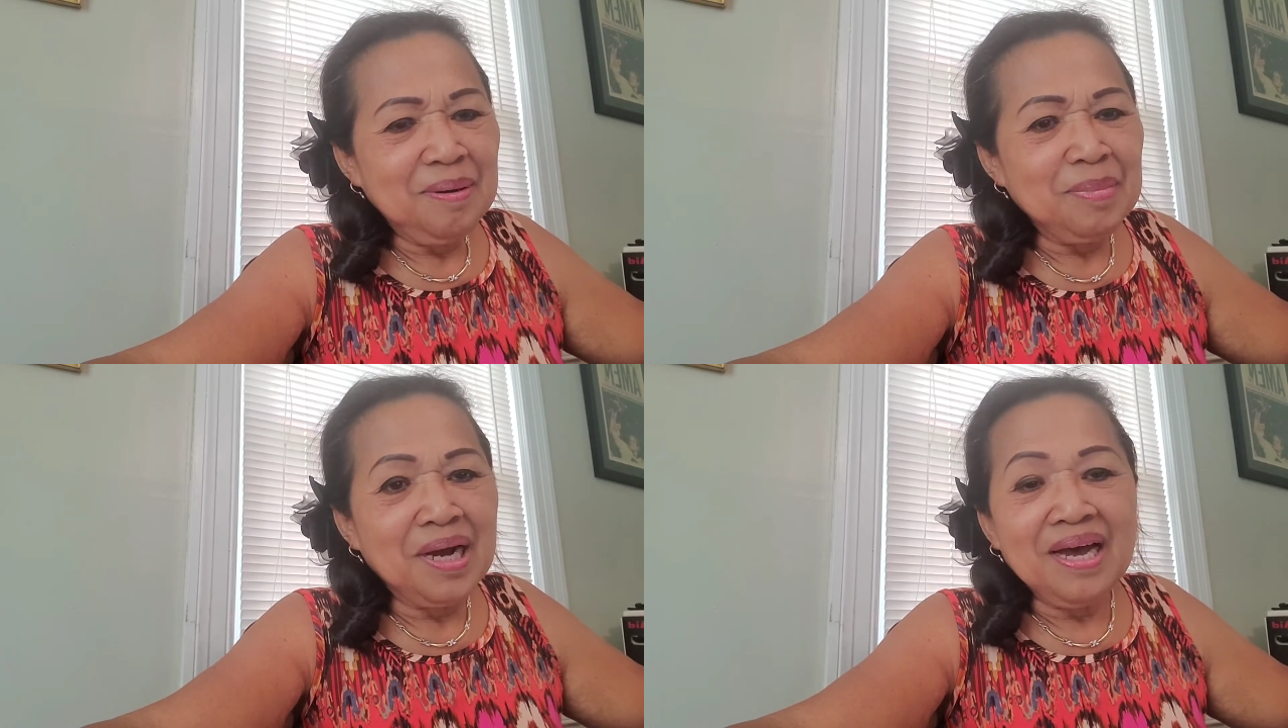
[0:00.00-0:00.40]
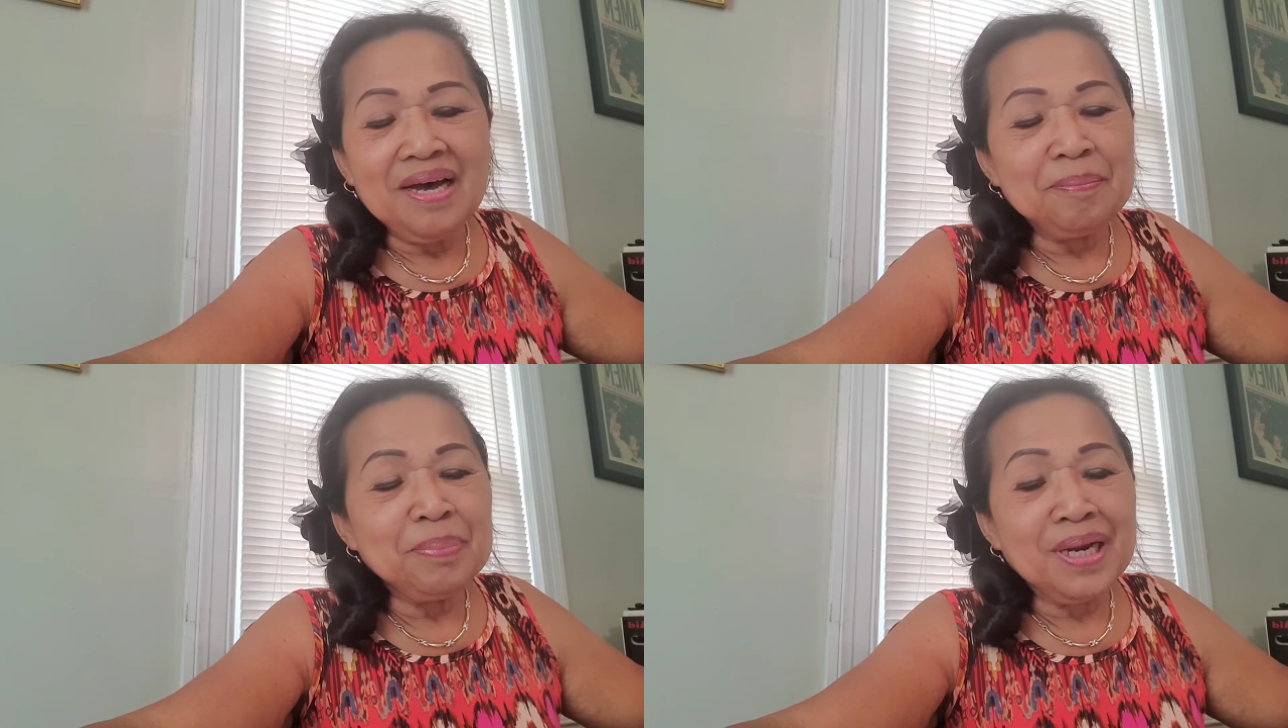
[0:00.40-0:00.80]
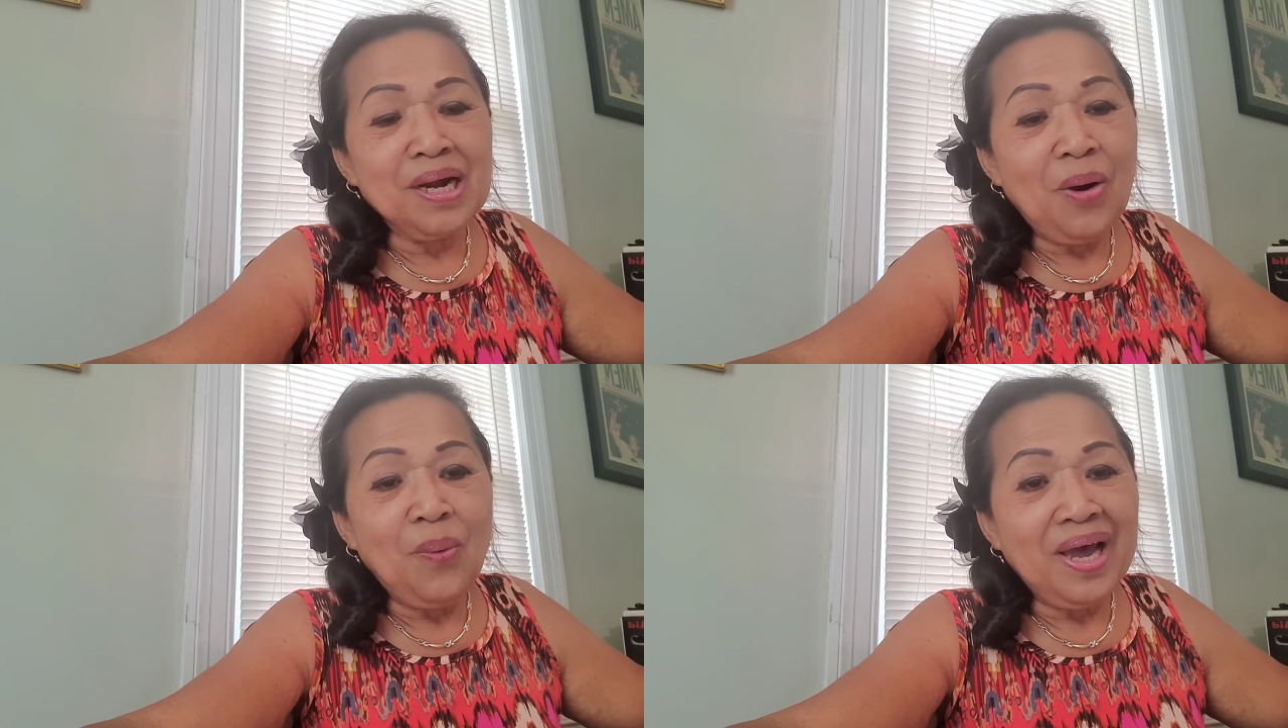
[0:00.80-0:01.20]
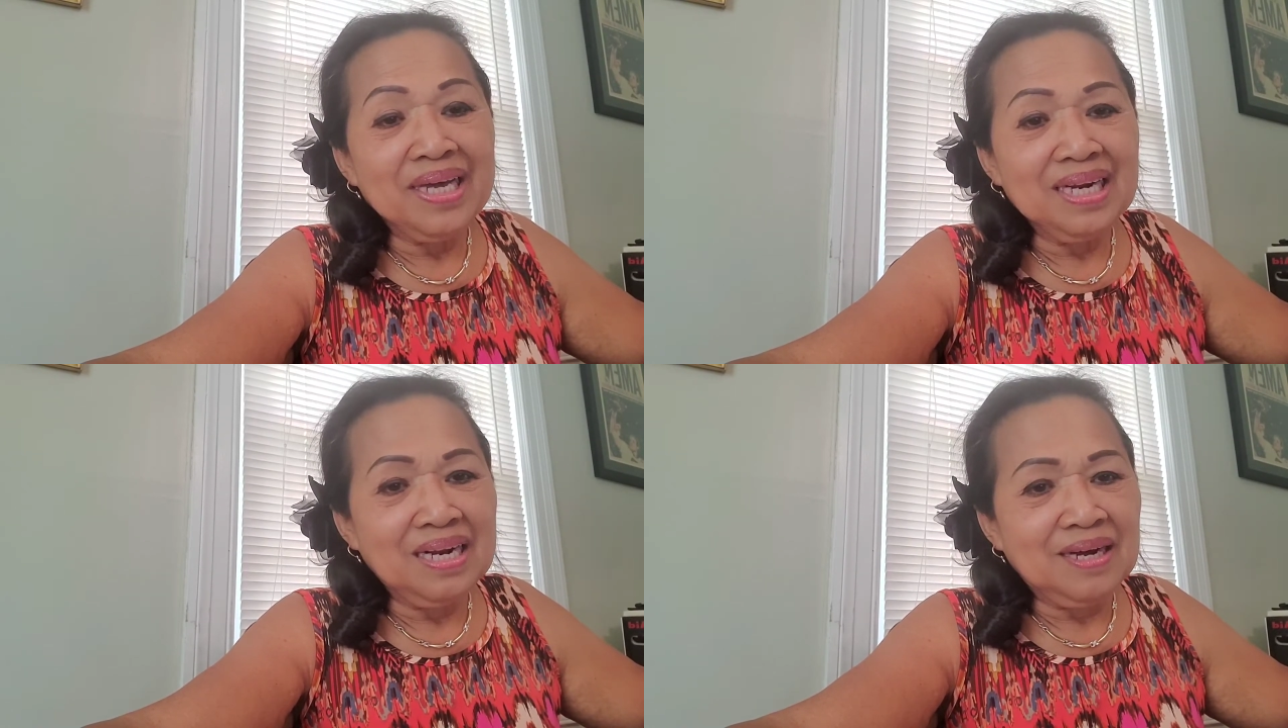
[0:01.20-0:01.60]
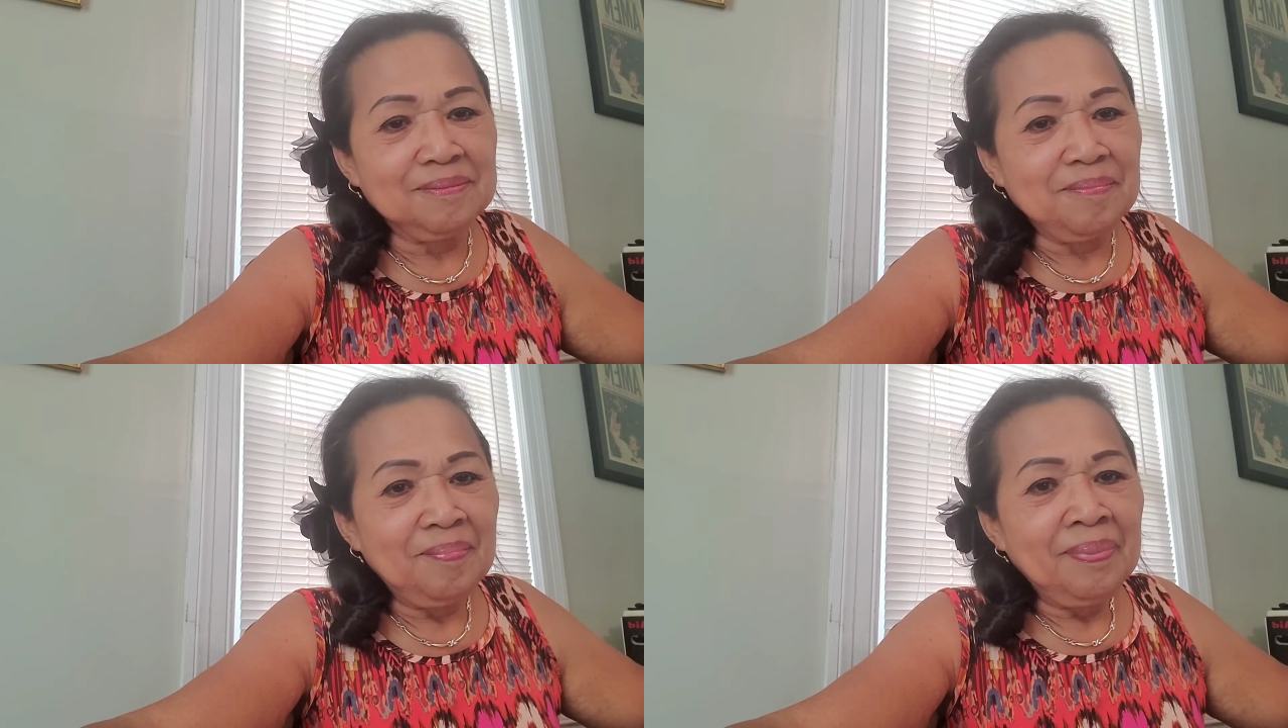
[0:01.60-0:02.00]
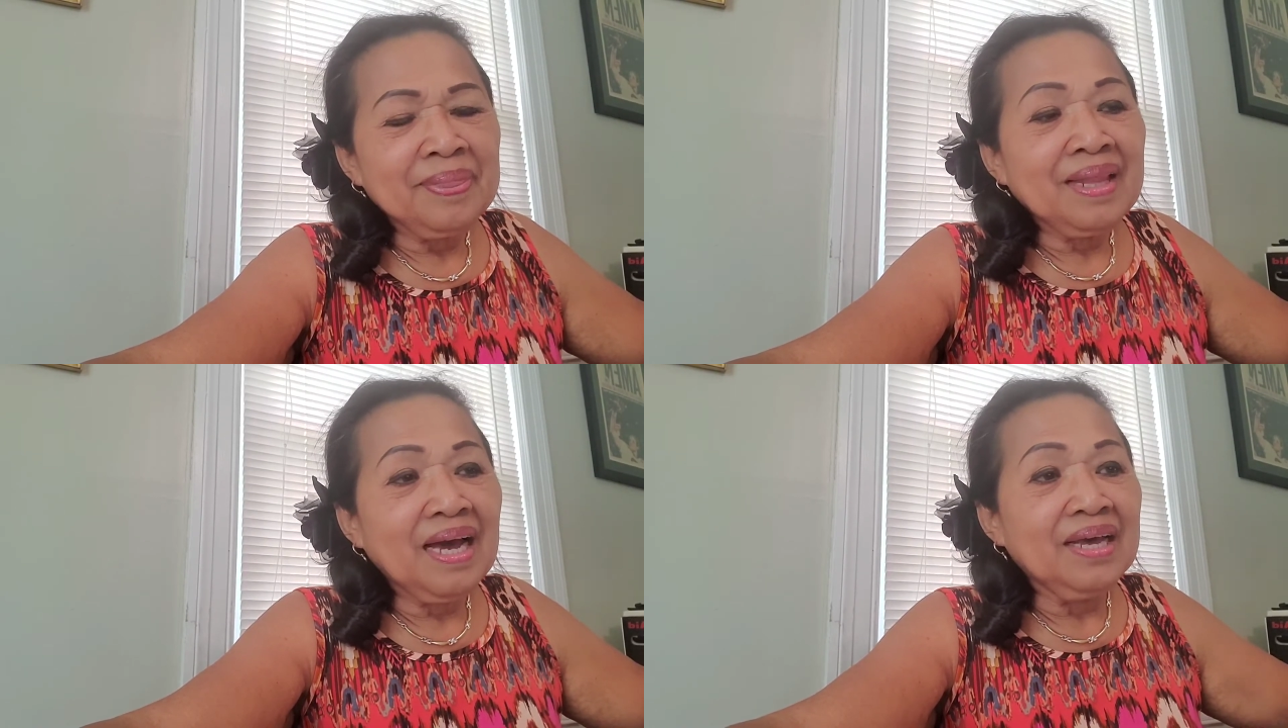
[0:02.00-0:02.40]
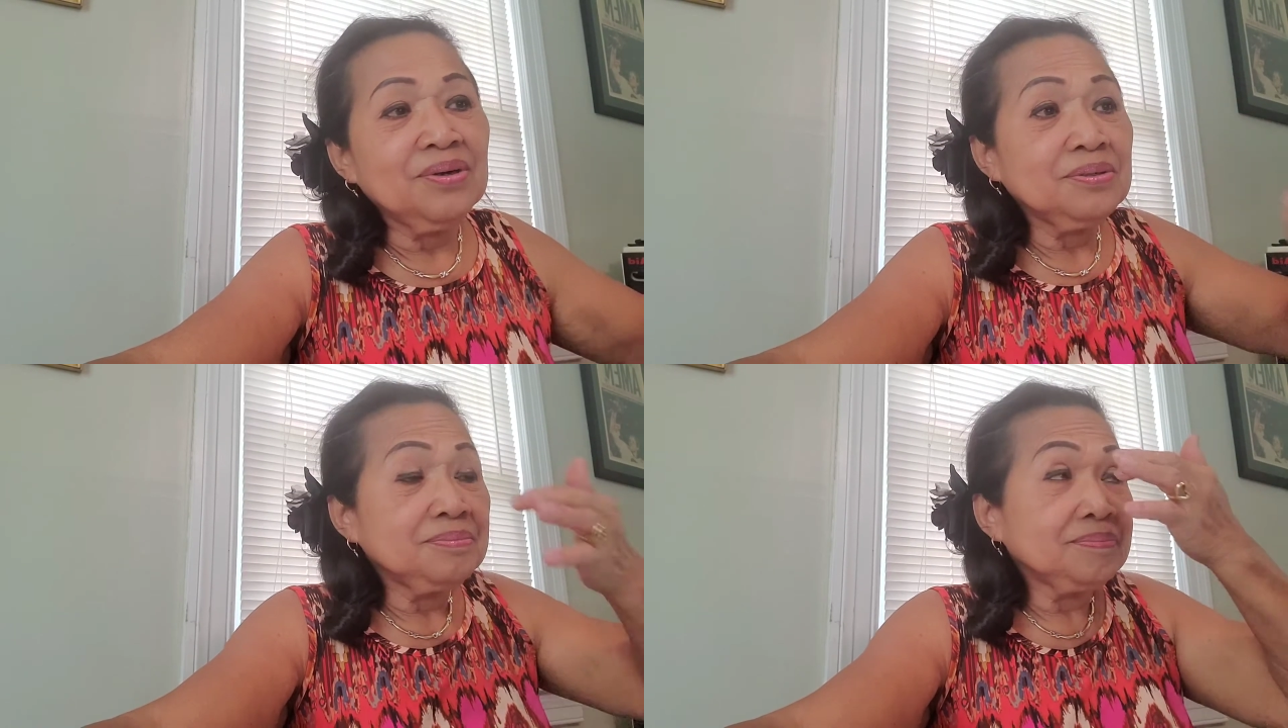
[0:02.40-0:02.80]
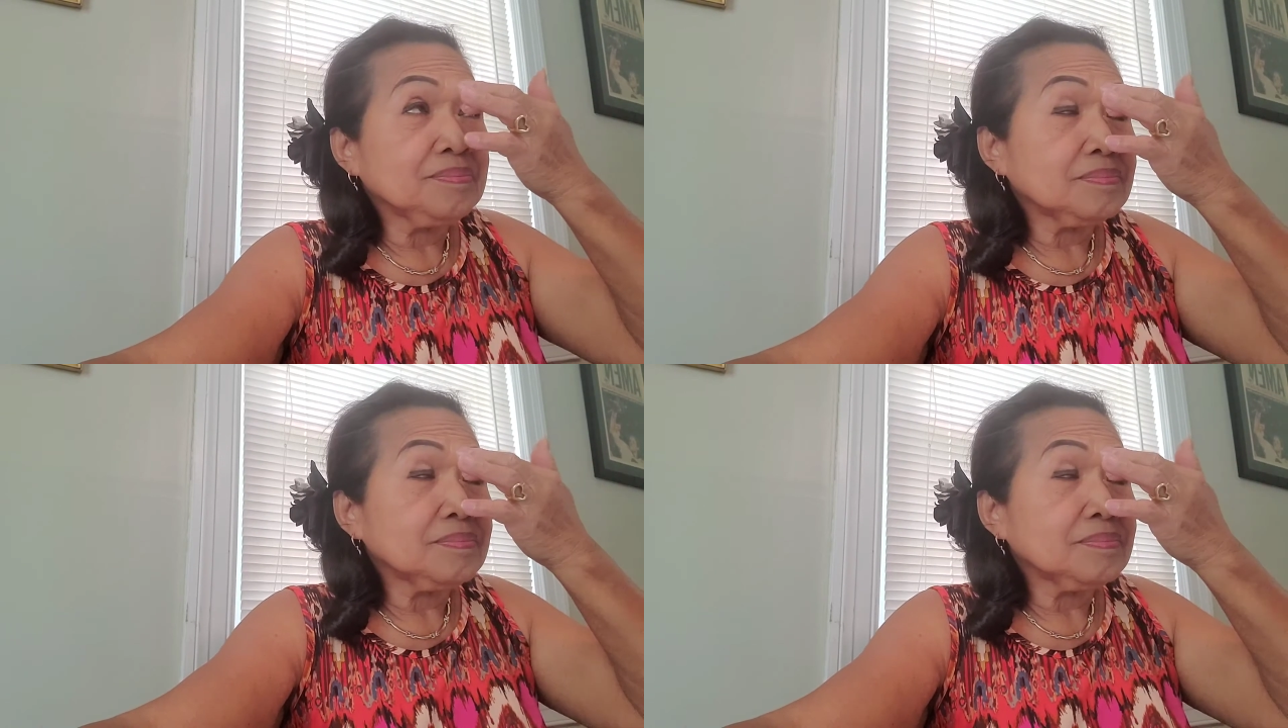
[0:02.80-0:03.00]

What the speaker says: Mga pinakauwahin na. Nga no?